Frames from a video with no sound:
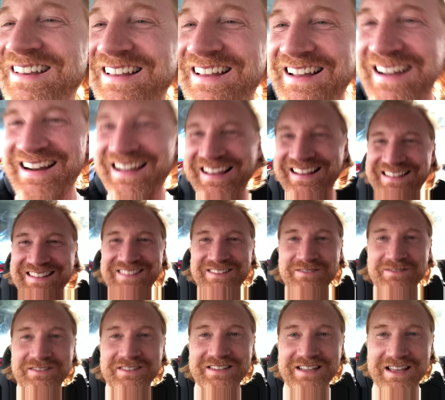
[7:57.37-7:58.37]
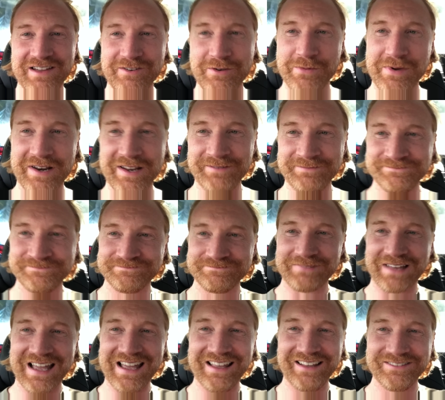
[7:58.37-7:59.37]
All right, see you, everybody.
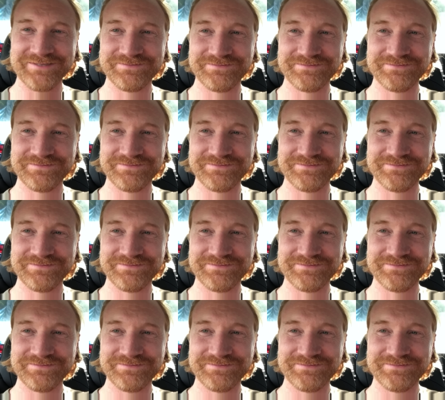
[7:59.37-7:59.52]
Bye.